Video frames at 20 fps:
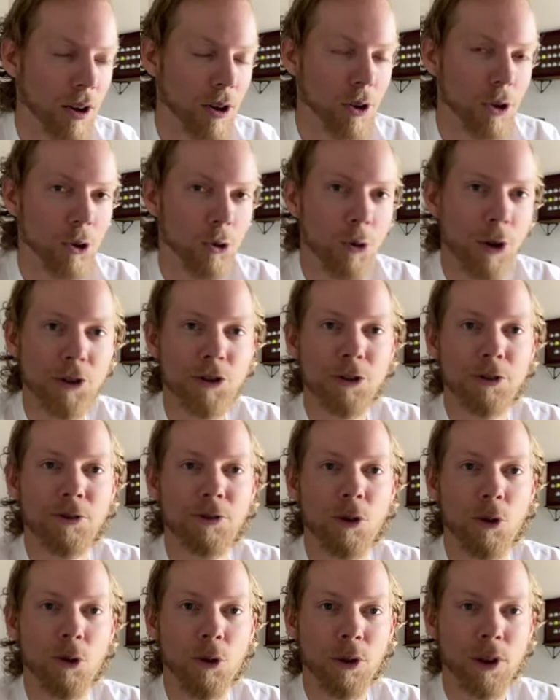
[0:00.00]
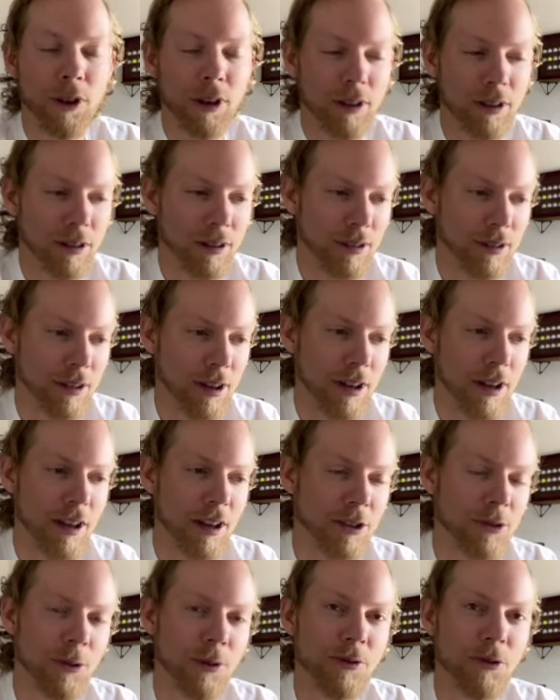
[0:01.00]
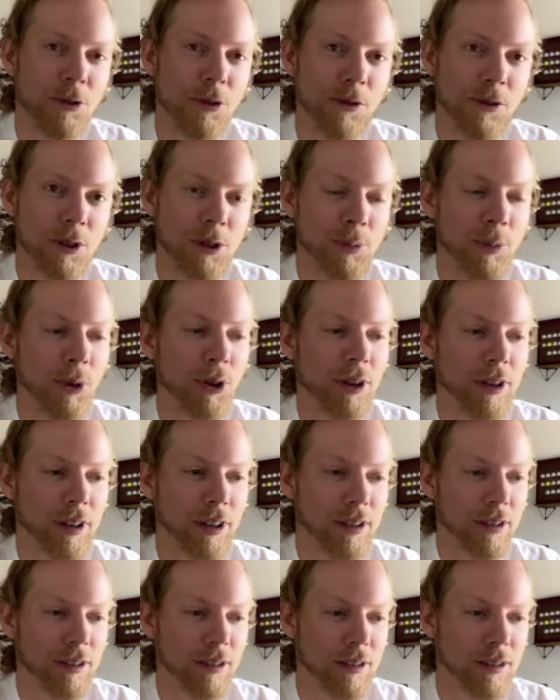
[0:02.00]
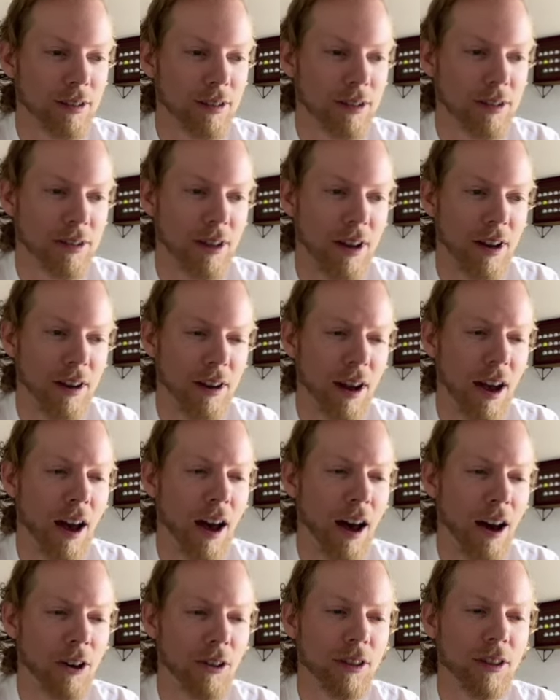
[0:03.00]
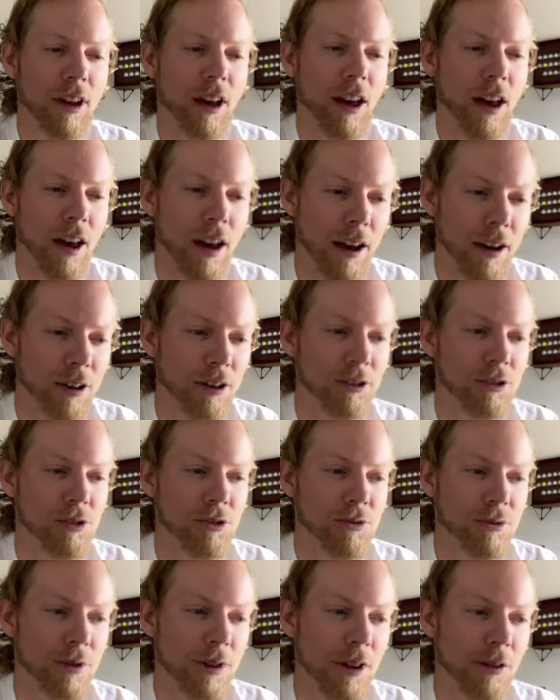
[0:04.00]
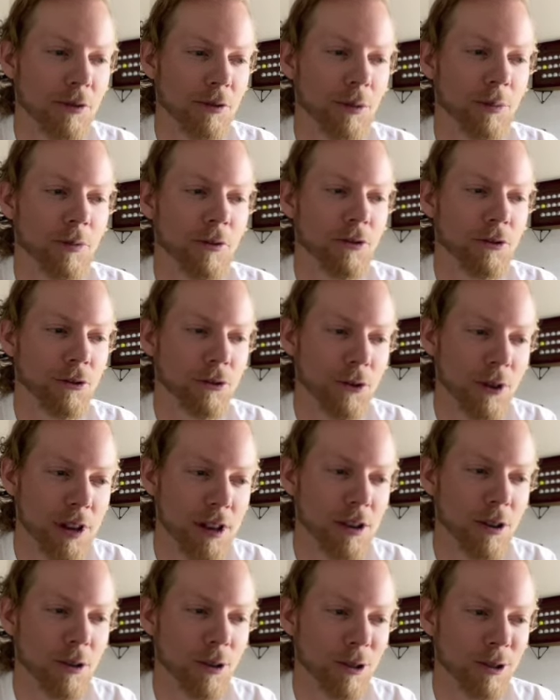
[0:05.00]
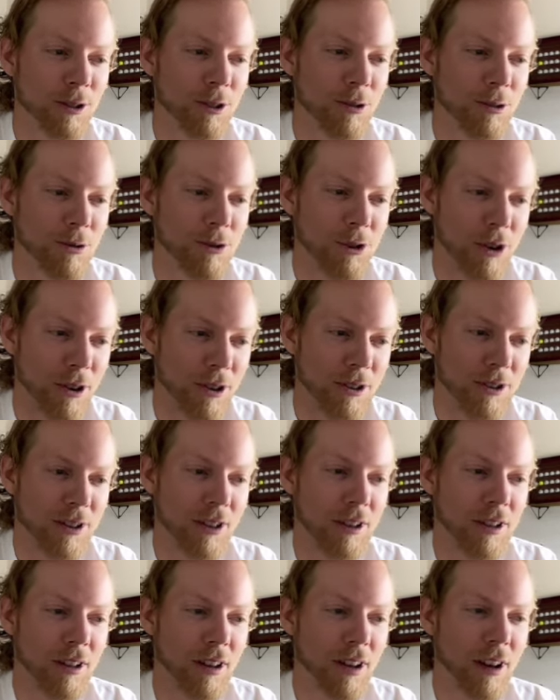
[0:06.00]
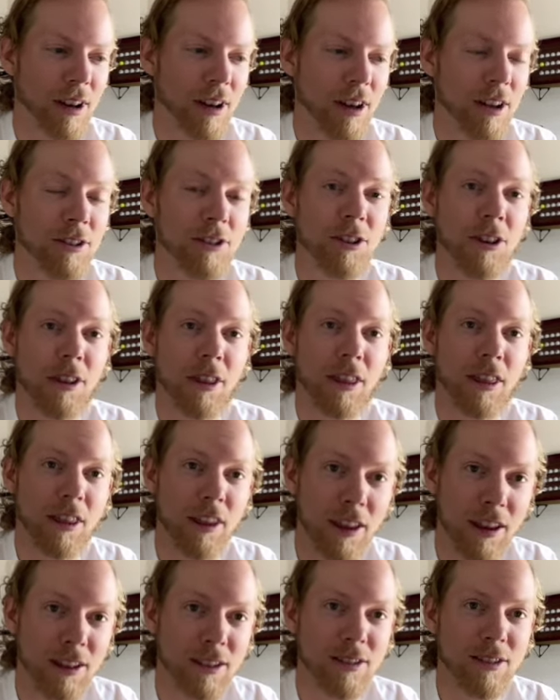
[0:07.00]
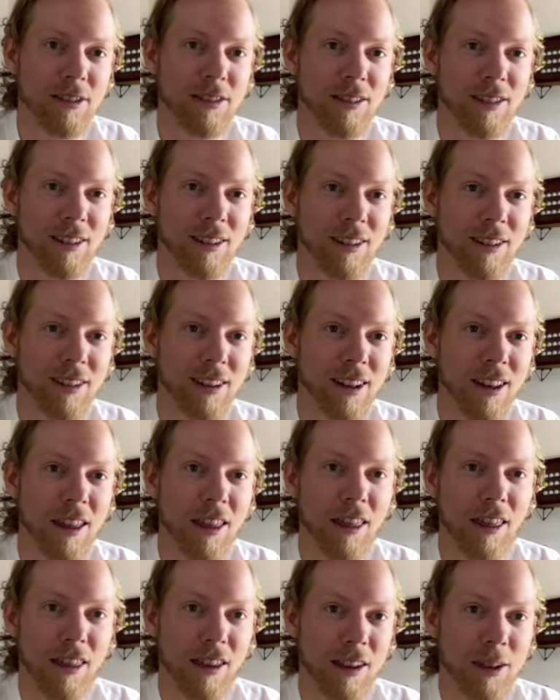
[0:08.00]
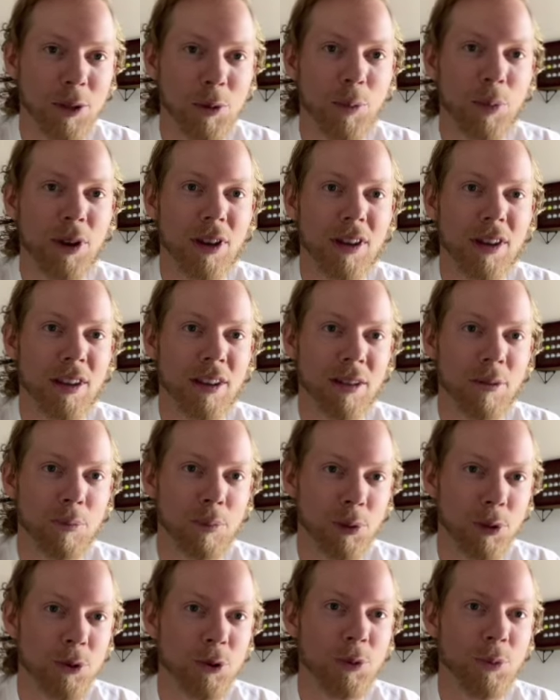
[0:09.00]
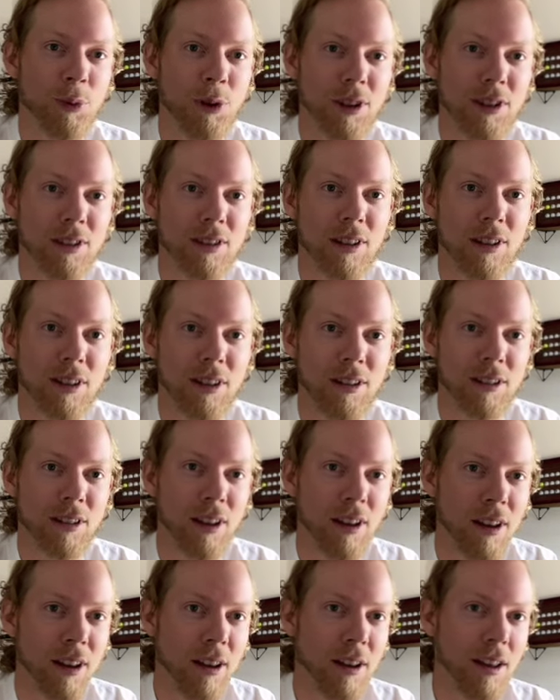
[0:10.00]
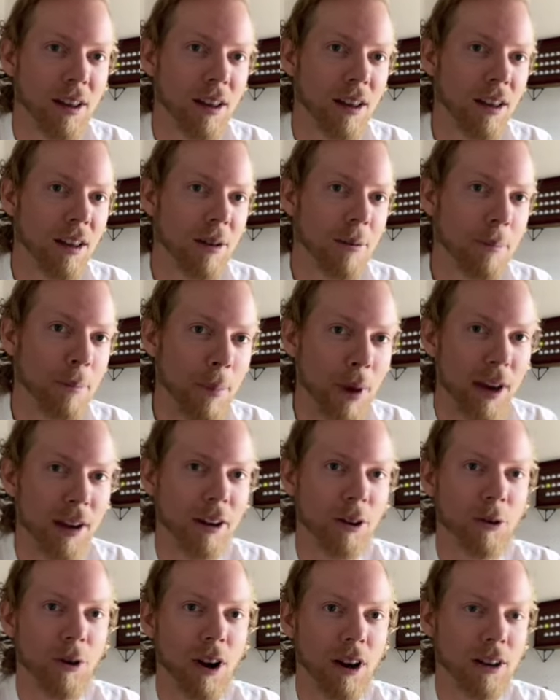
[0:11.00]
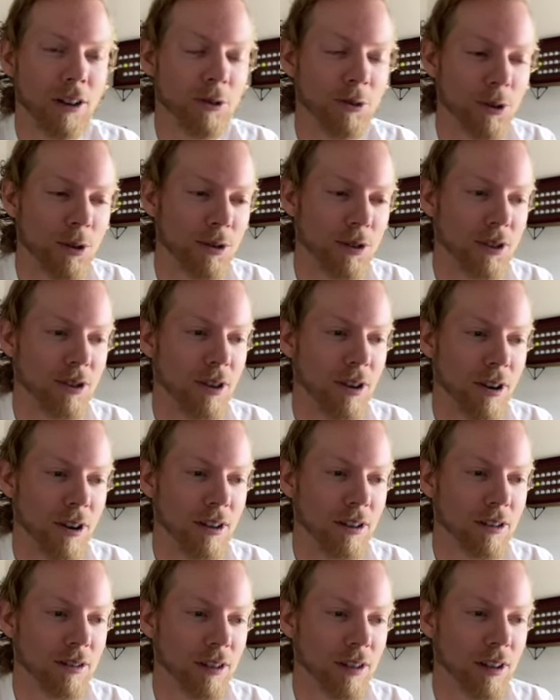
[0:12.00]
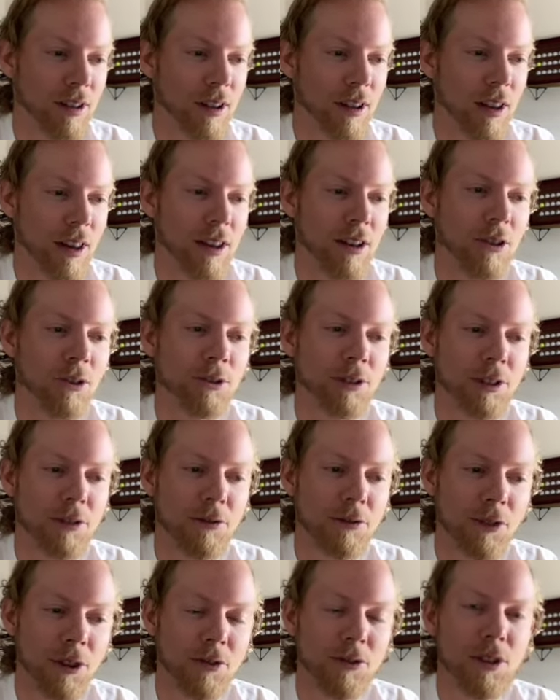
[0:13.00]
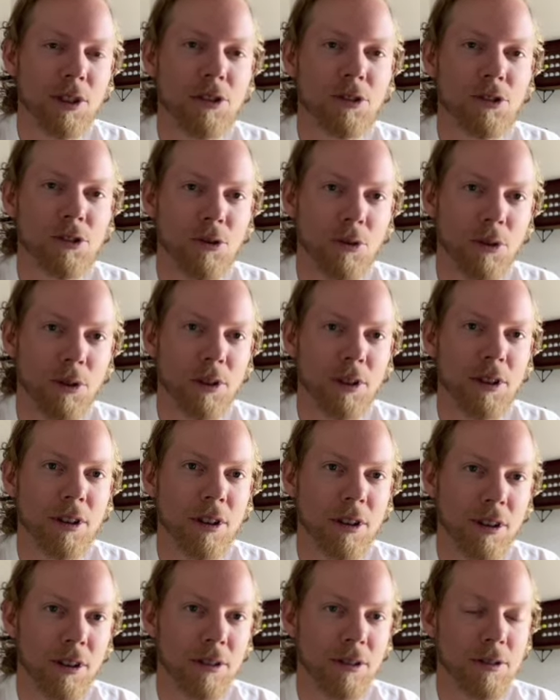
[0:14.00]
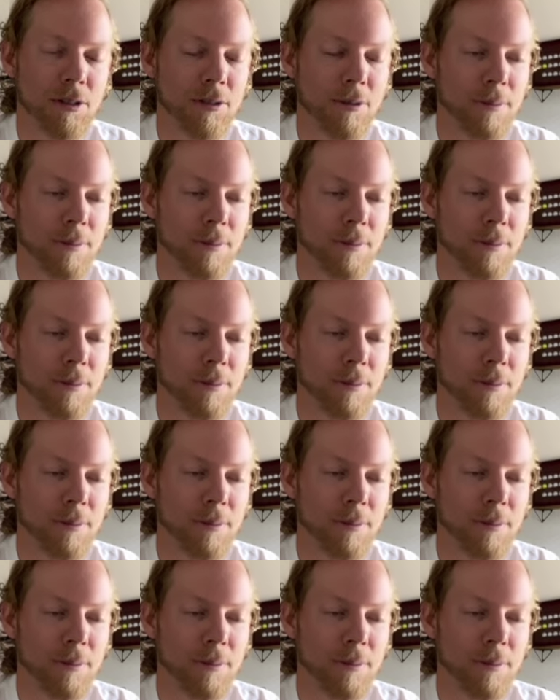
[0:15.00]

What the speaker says: Richard Ford, in his review of this book, said, "How the hell do you get from Freehold, New Jersey to this?" This being Bruce Springsteen, mega rock and roll star, in only 50 short years.